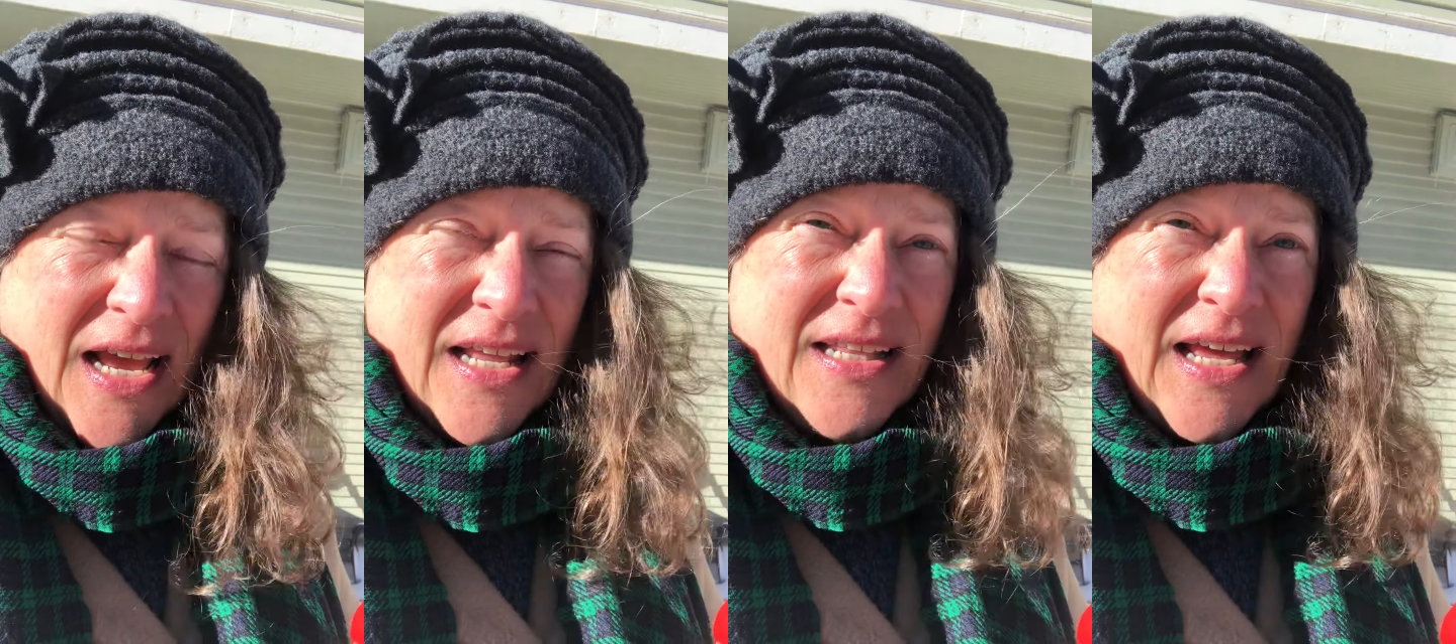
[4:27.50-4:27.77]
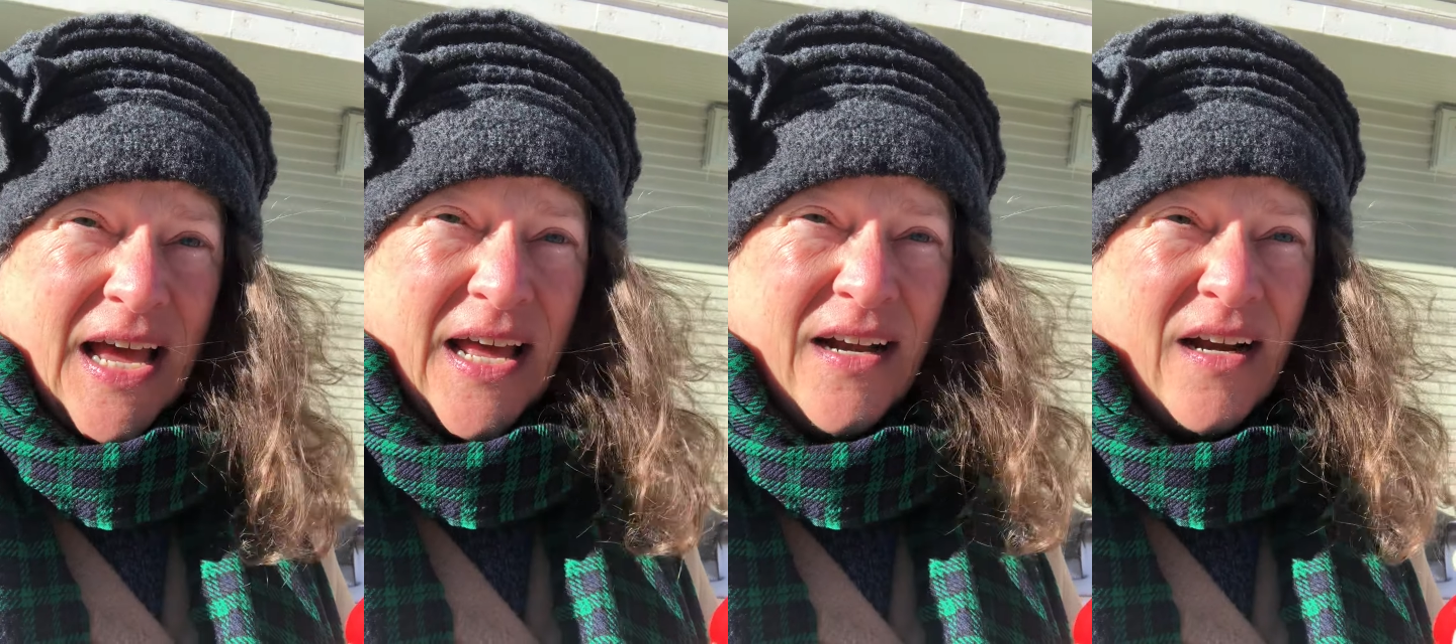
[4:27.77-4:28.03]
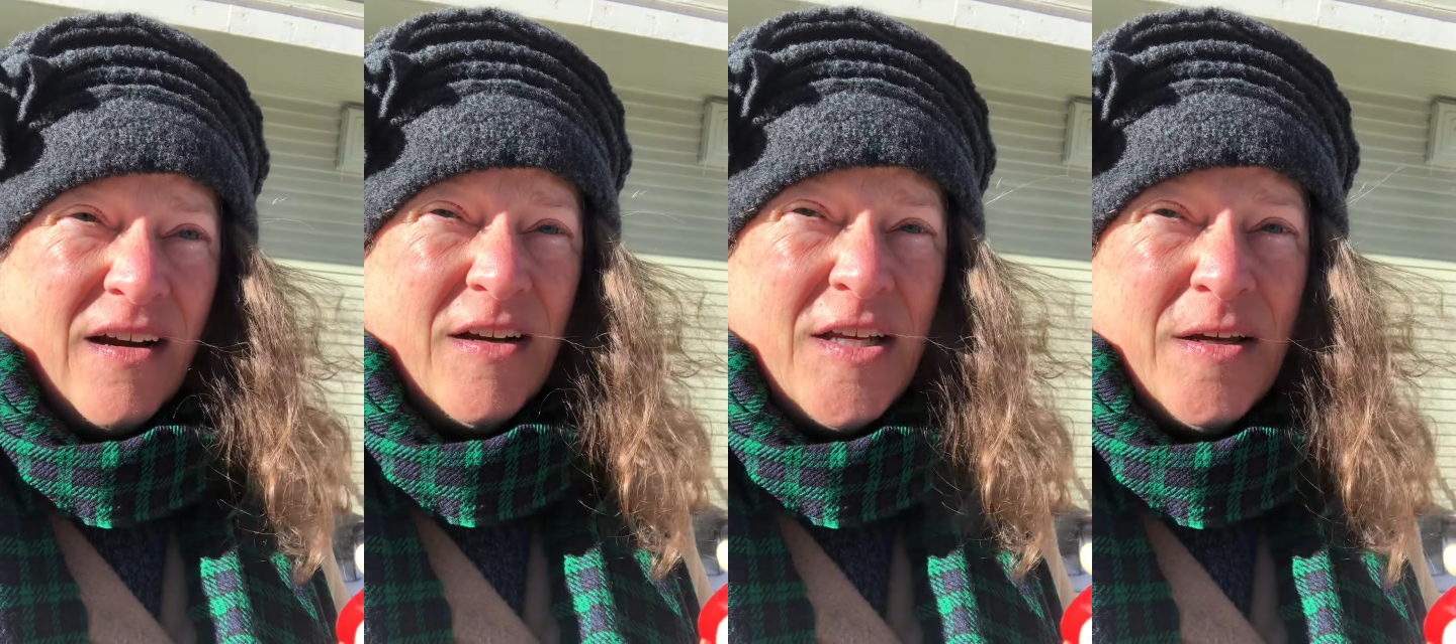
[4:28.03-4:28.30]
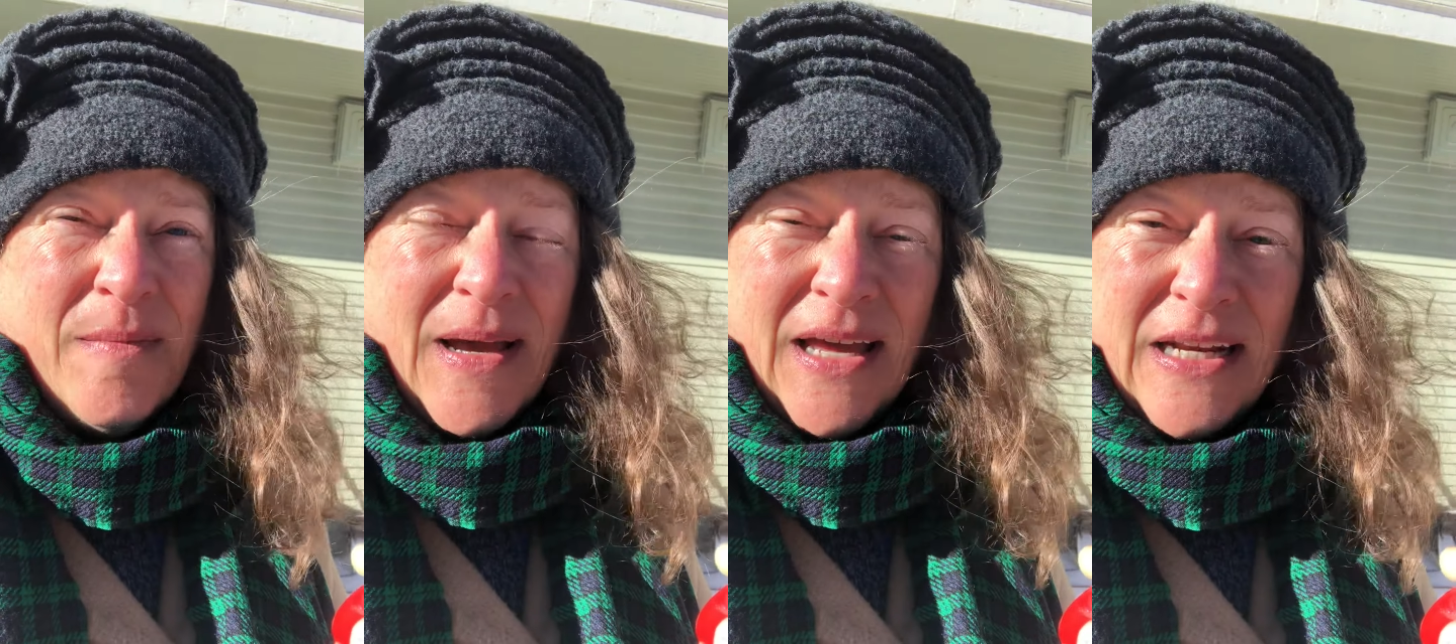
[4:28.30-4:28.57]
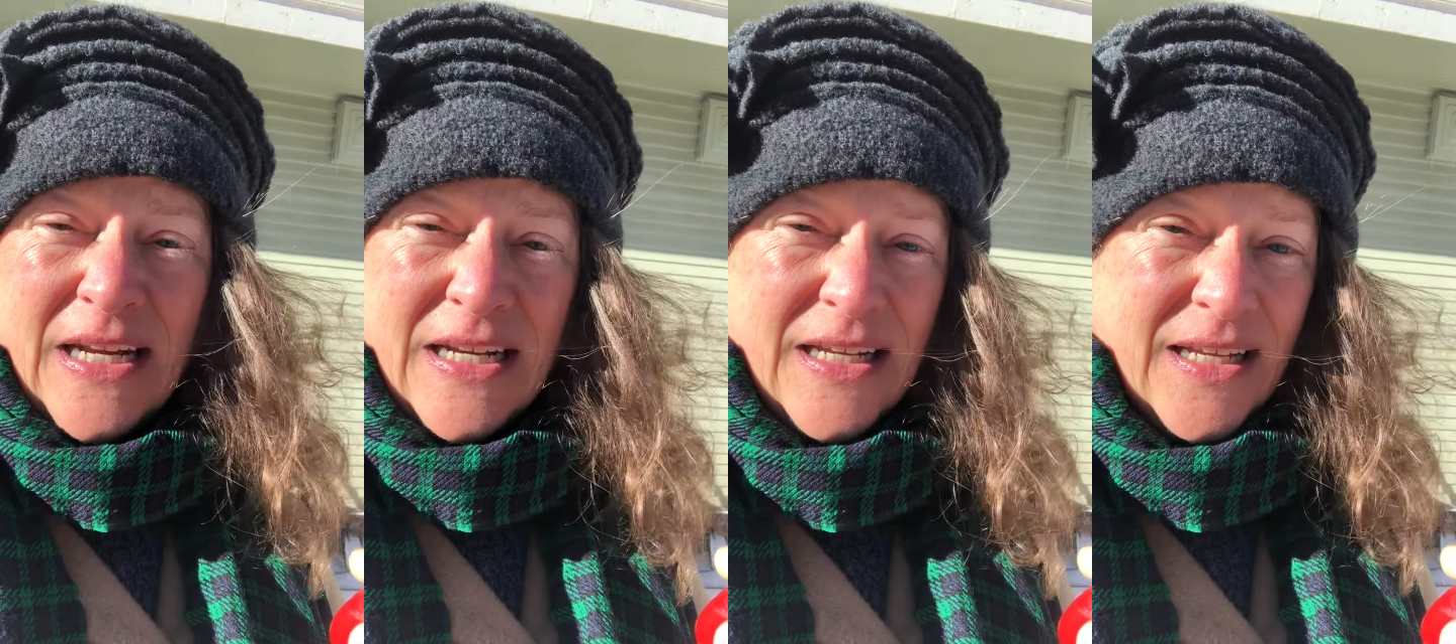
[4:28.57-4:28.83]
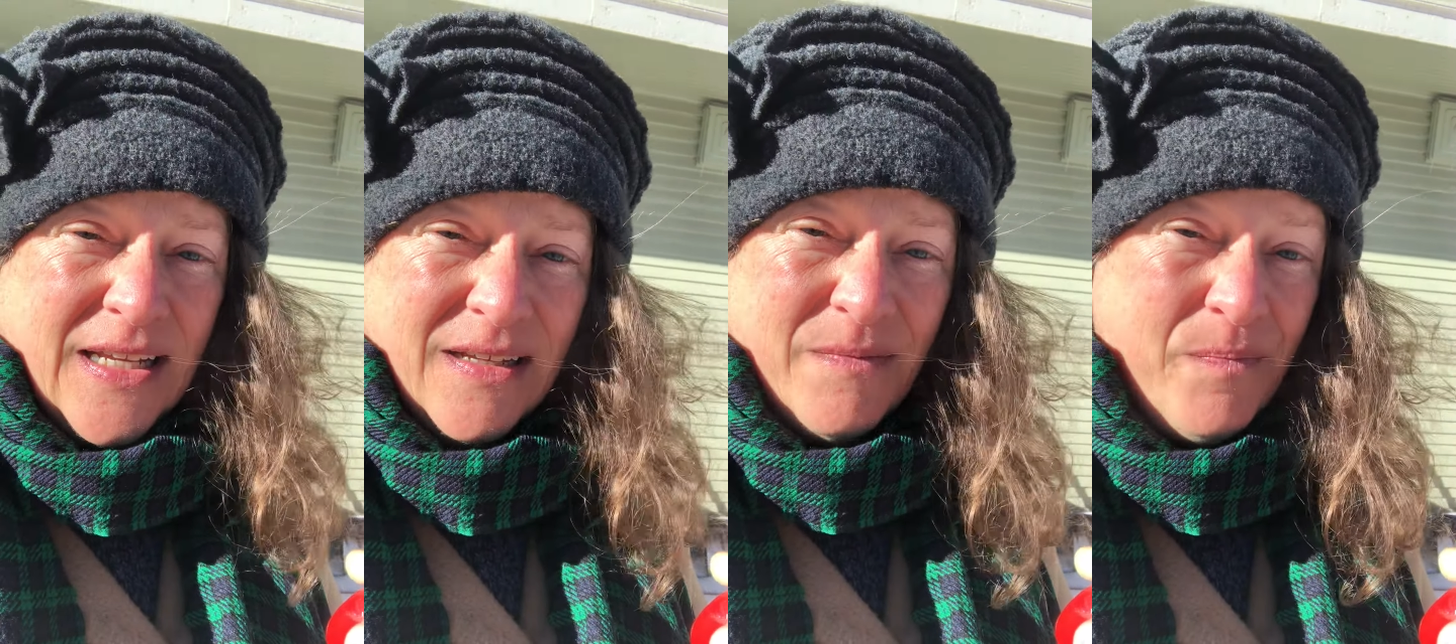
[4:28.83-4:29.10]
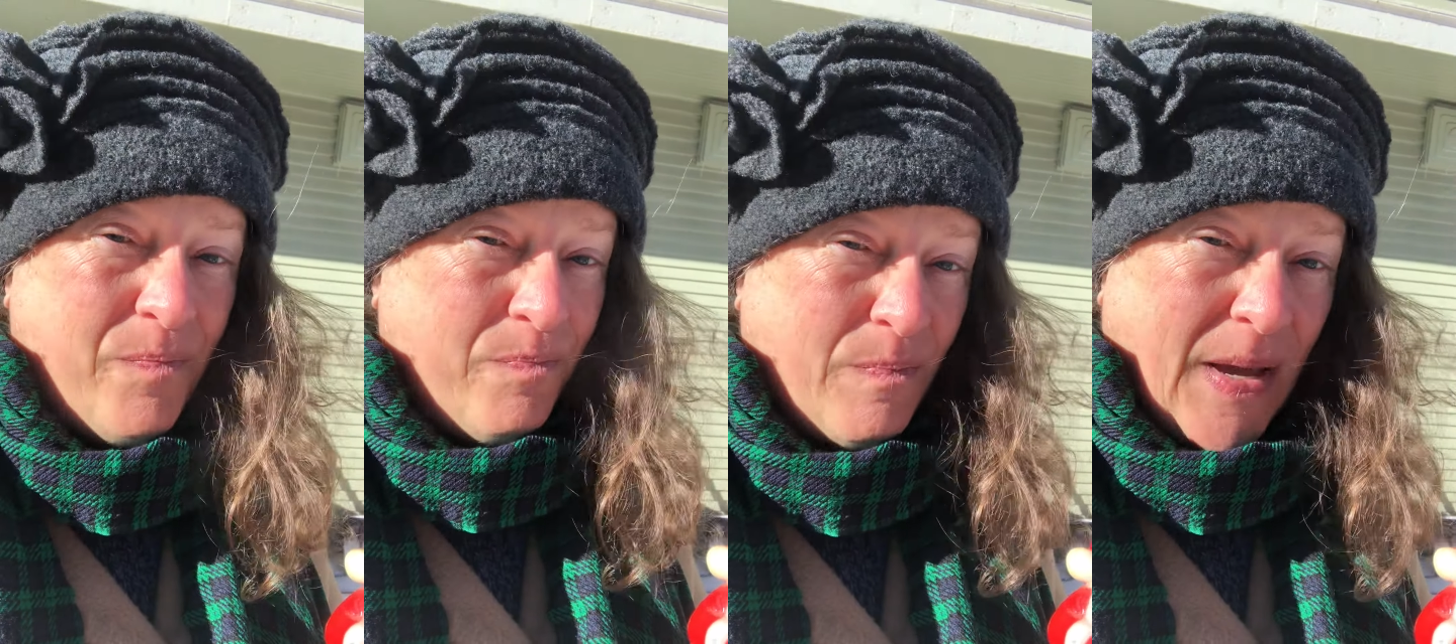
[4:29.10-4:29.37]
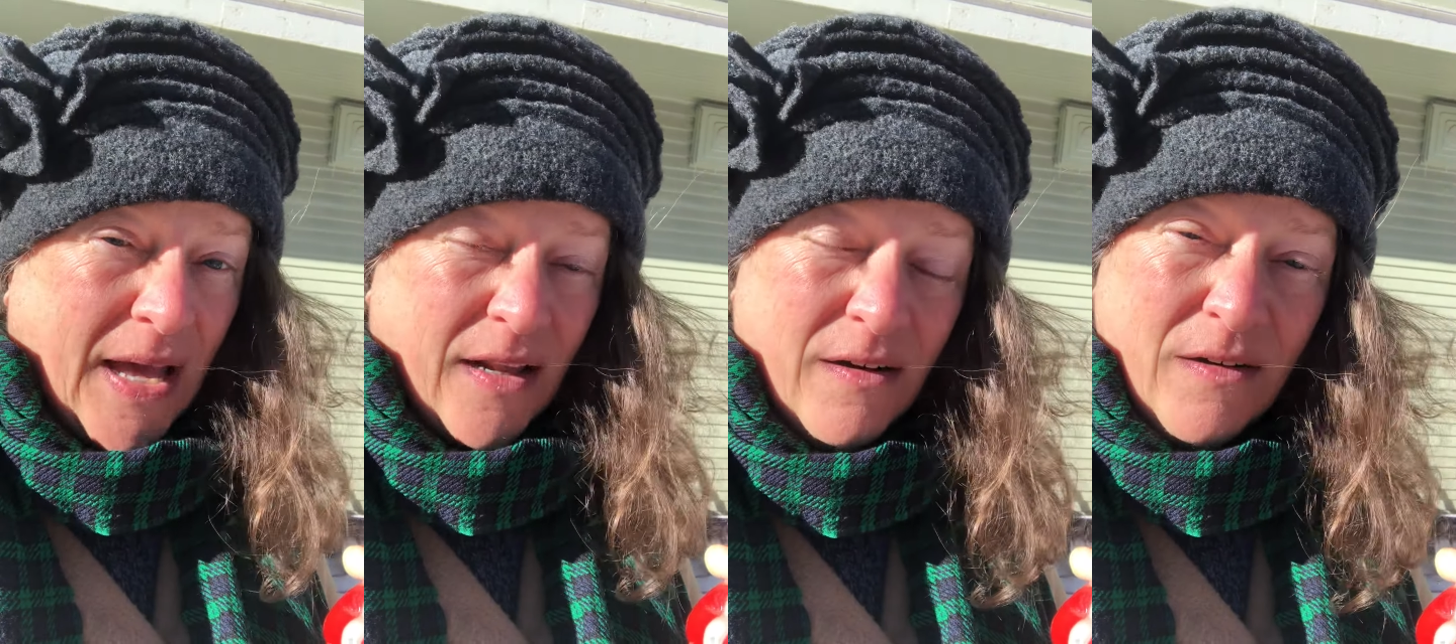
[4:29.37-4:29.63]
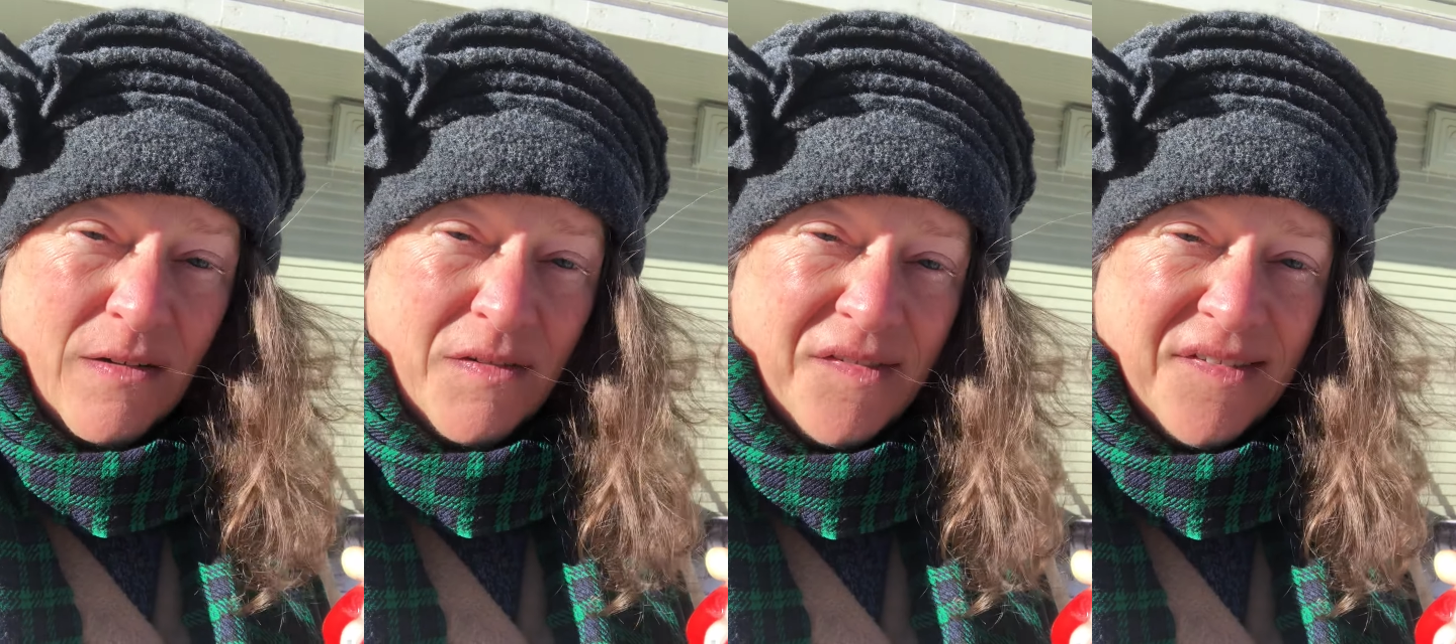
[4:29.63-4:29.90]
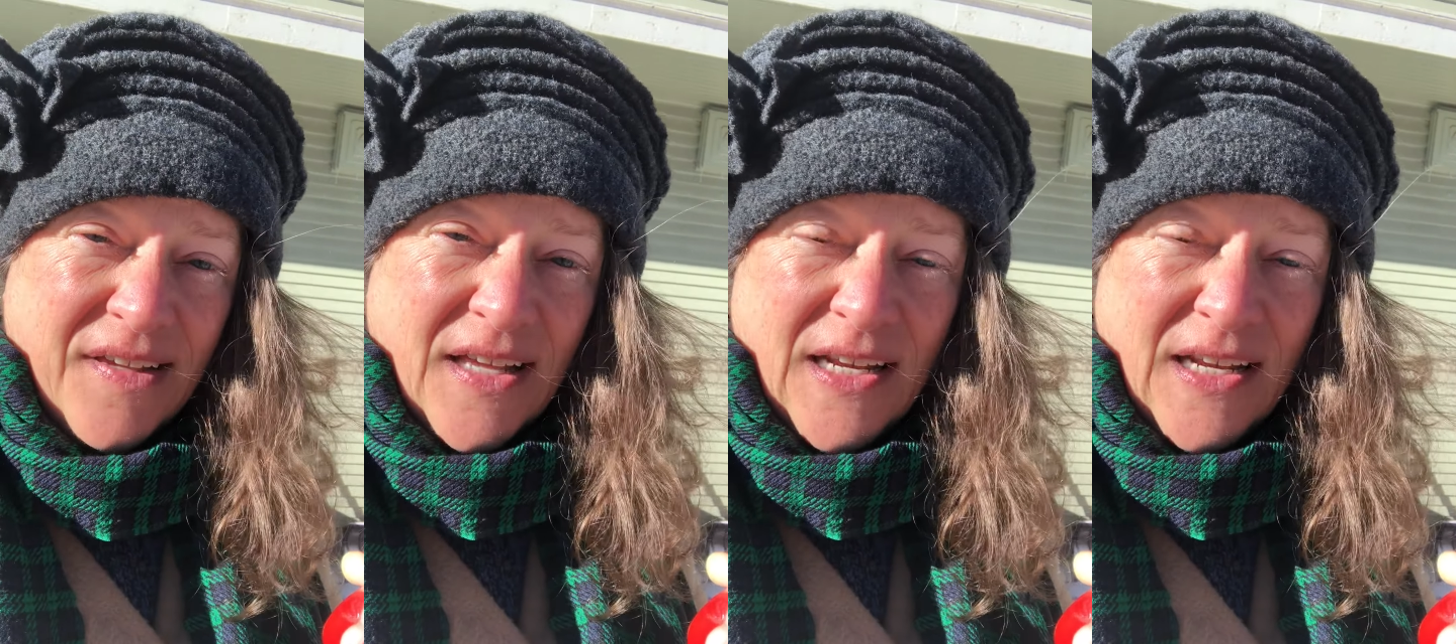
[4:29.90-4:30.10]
that our humanity matters,